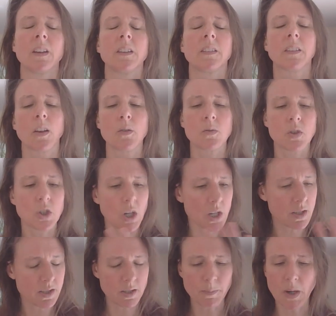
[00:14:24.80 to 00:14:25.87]
So
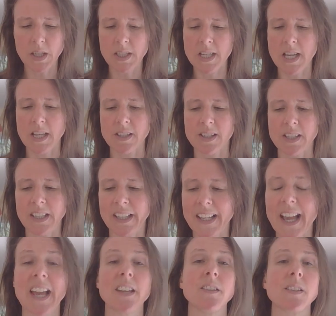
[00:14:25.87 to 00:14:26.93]
just some ideas to
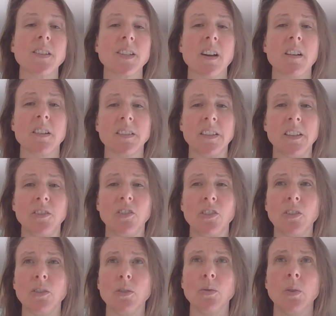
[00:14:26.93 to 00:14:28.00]
get you started
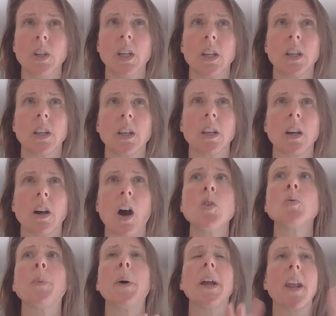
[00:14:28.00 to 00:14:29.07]
to
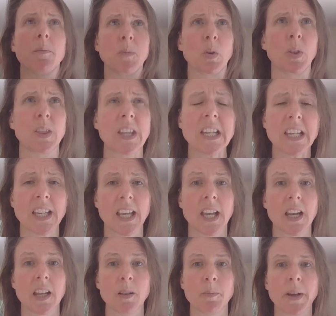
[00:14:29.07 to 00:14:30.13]
open up your thinking
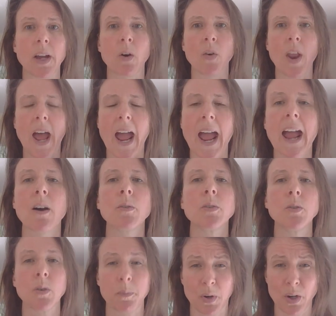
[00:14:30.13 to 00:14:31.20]
a little bit on how
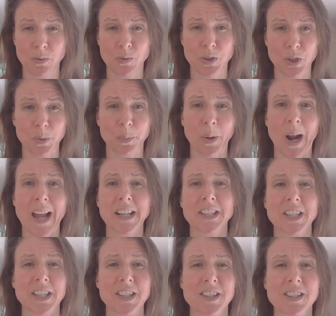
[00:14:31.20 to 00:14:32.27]
you approach your
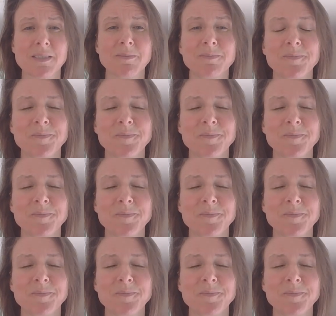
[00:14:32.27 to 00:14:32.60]
practice.